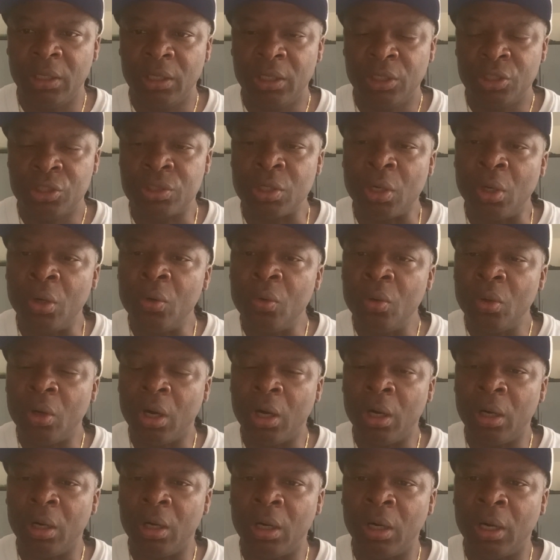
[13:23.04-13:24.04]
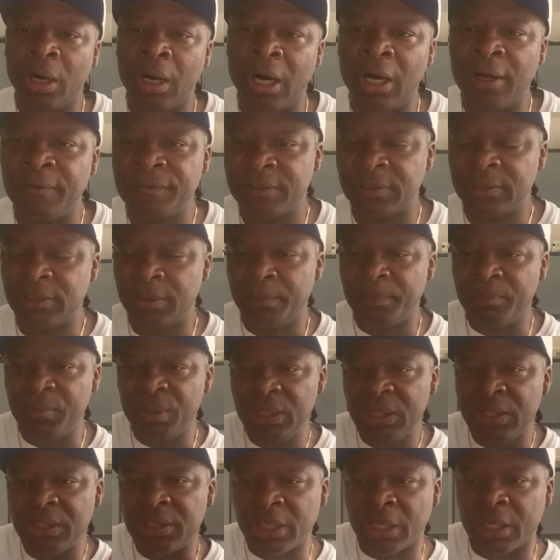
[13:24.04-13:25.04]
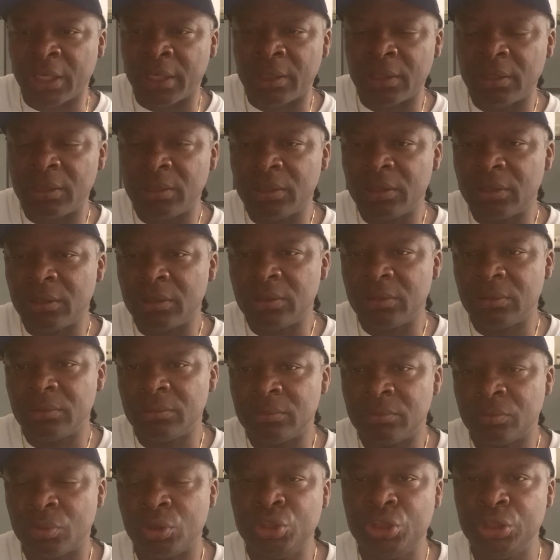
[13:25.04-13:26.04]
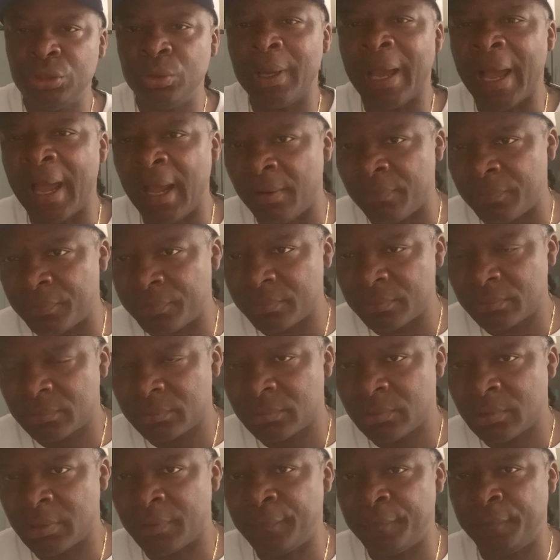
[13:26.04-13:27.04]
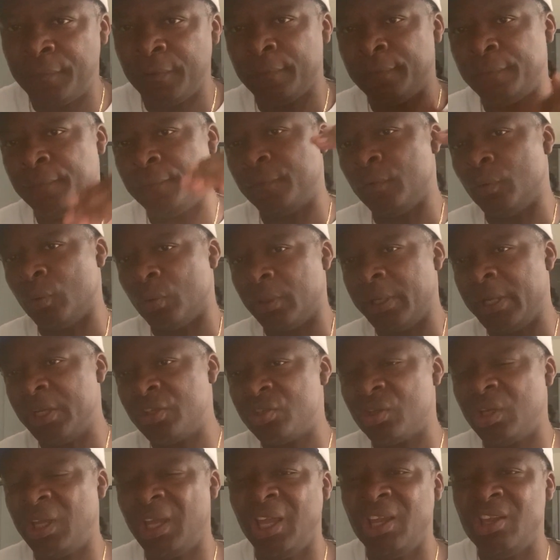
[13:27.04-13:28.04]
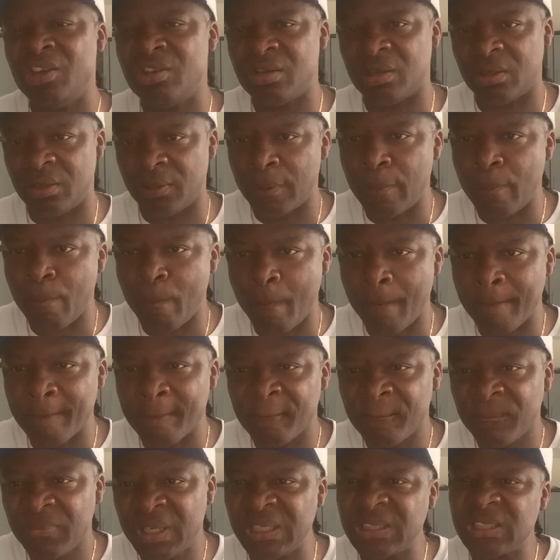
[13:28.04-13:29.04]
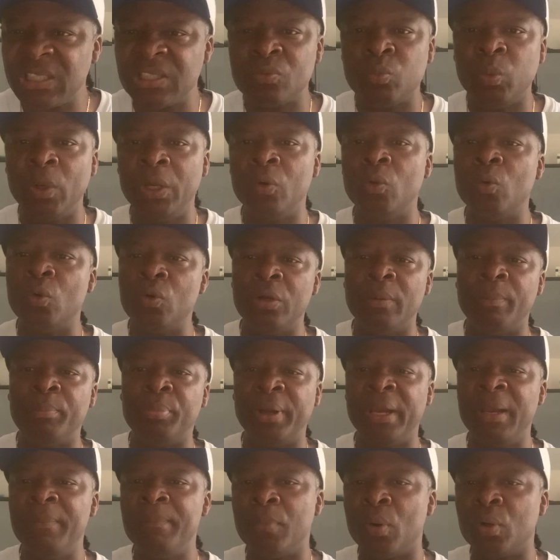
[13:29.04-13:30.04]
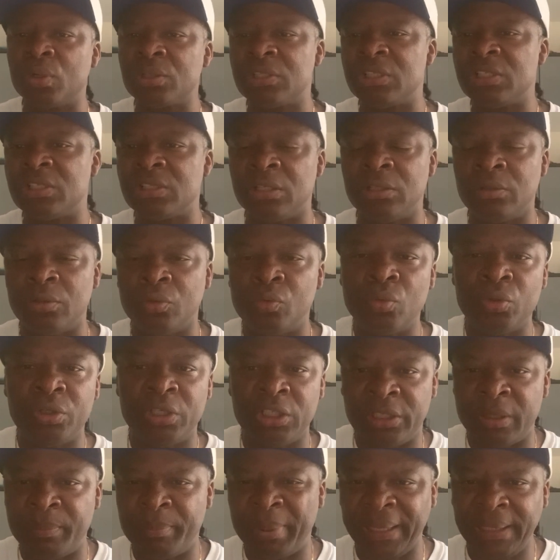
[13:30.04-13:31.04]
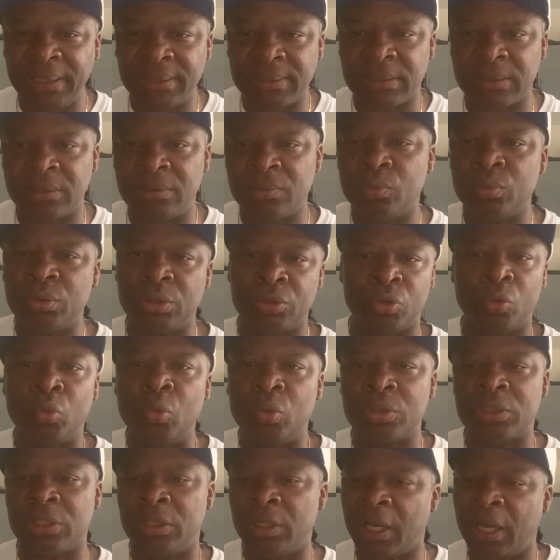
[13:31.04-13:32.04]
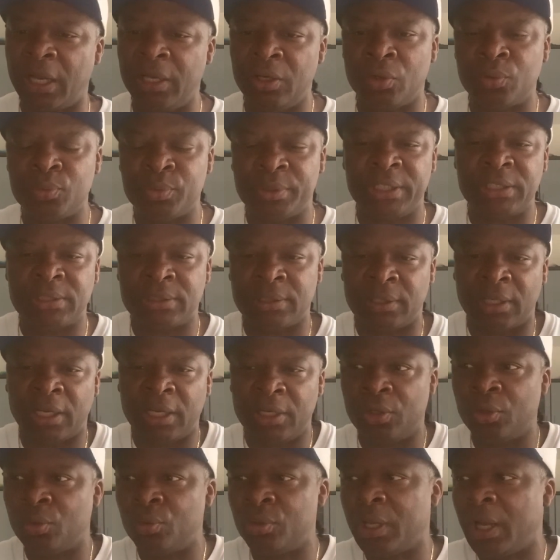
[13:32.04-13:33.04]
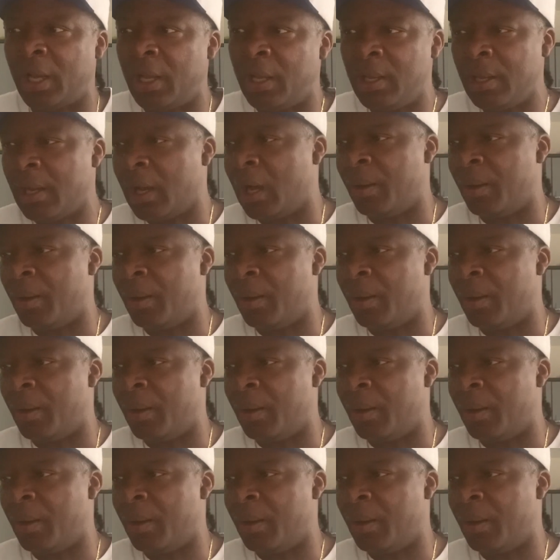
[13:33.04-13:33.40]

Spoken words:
So after the media, what do you have? The 5th floor, education. This is where all the brain boxes and all the debates and all the talks, and I know this and I know that.